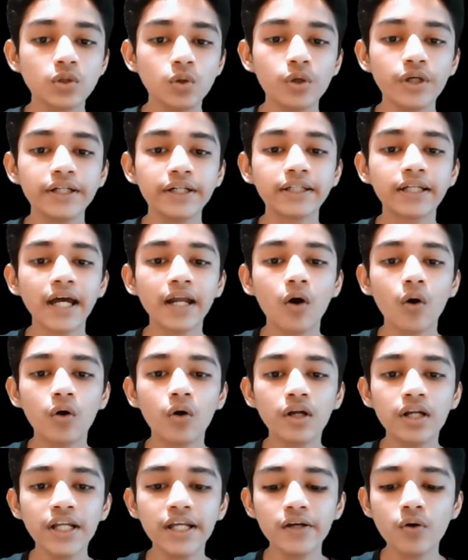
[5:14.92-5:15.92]
So it can
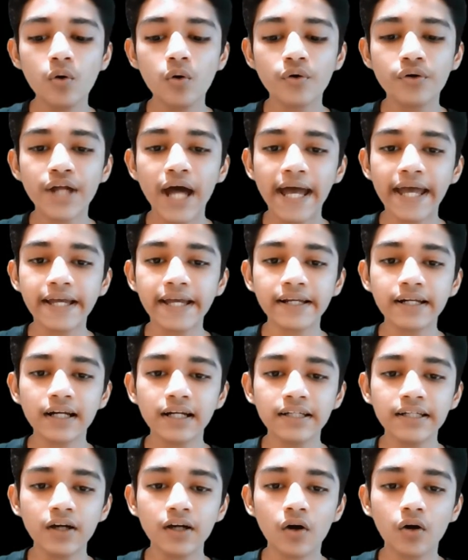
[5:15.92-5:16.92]
only go
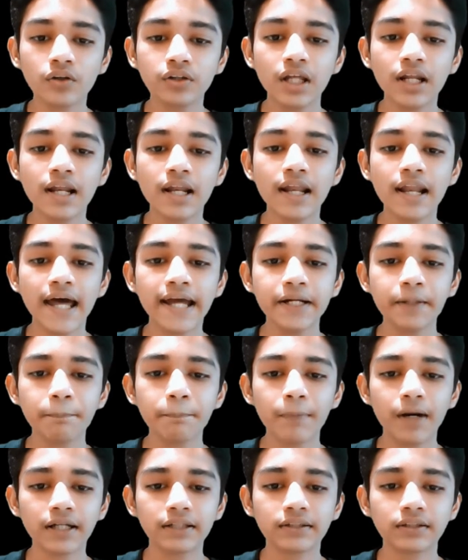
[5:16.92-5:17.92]
diagonally on the
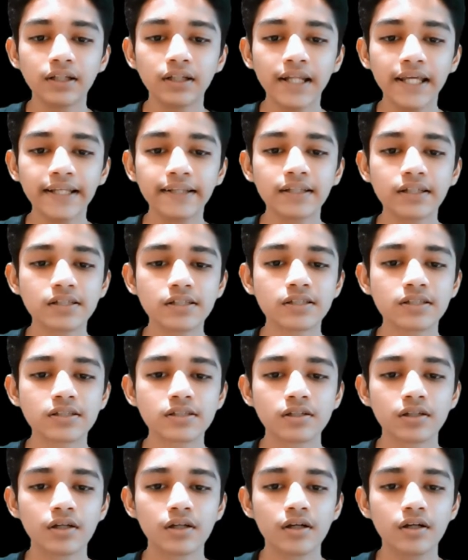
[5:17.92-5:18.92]
light path like
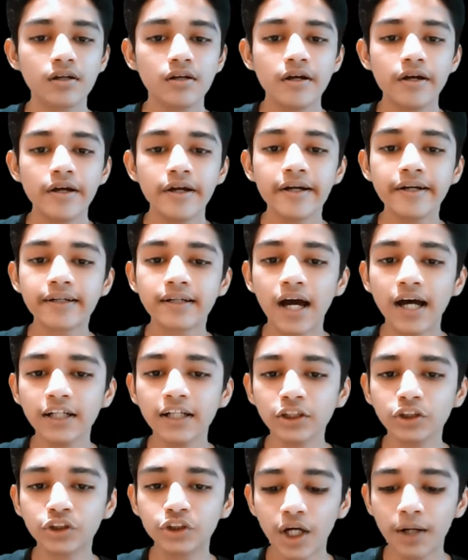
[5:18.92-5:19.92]
this. It
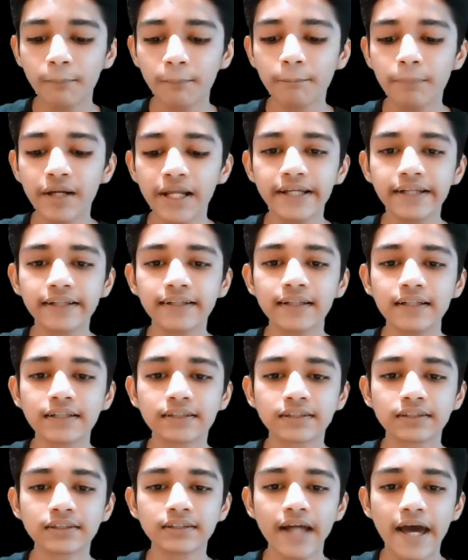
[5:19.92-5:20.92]
can't jump like
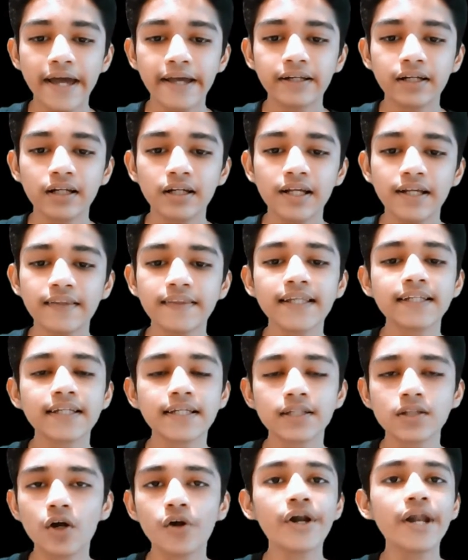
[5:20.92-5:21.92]
this diagonally, and this
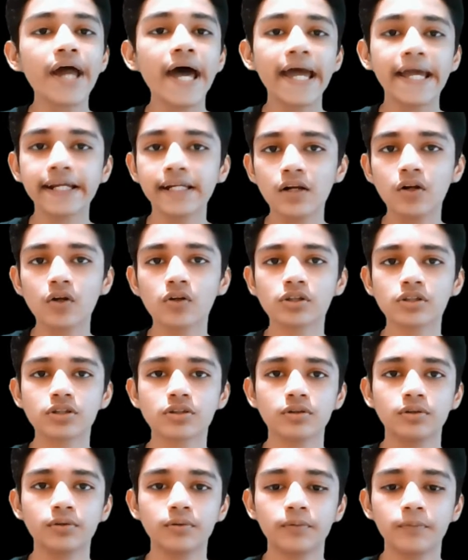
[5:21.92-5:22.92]
is not a diagonal
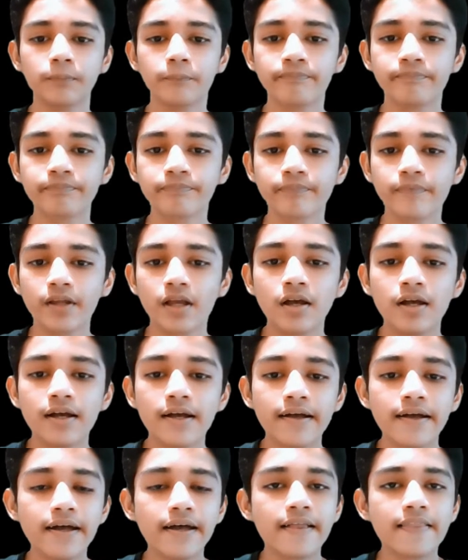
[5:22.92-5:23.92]
also.
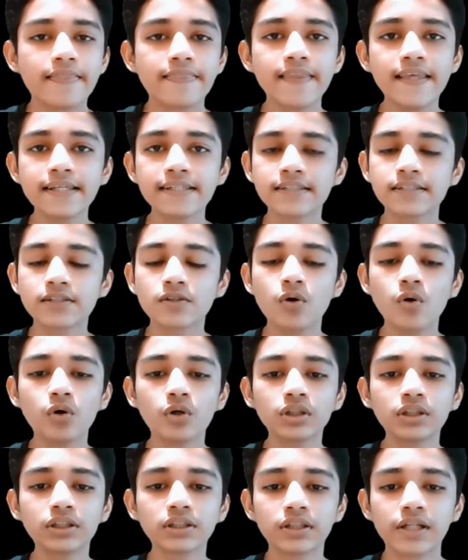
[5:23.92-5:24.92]
This
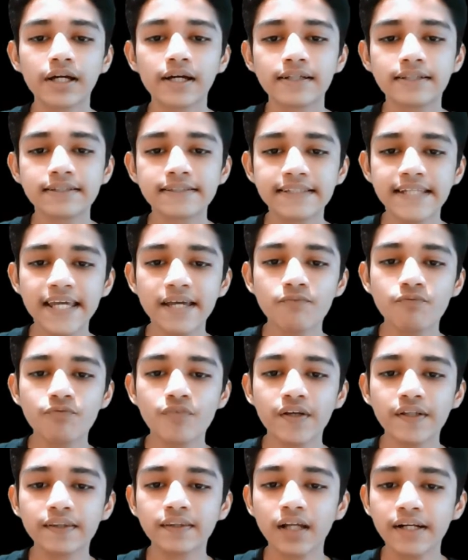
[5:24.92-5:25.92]
goes same
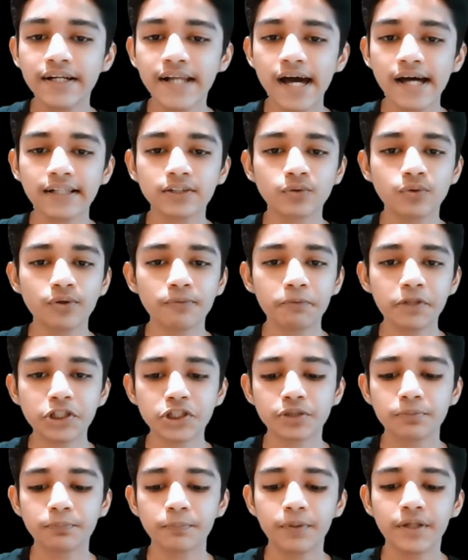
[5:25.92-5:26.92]
with the dark square
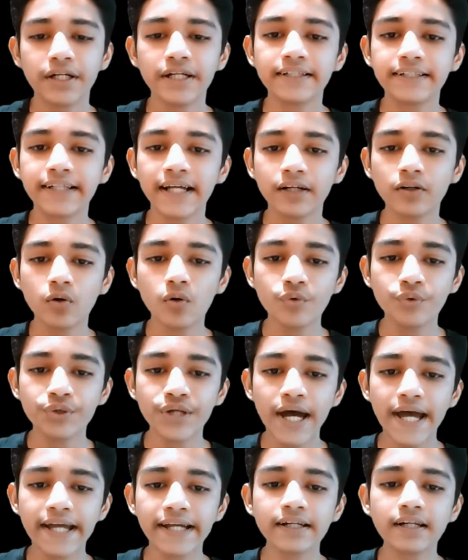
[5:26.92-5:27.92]
bishop. It can go
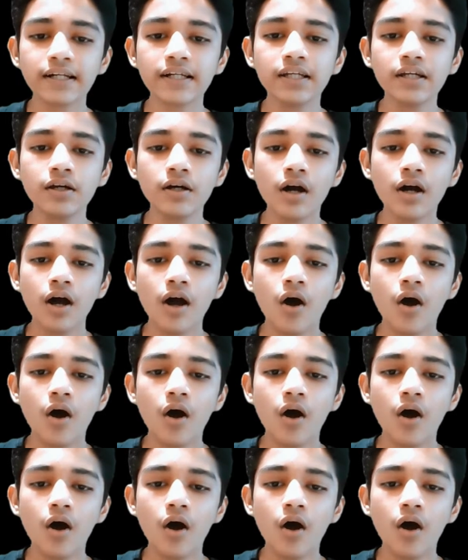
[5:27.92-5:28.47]
diagonally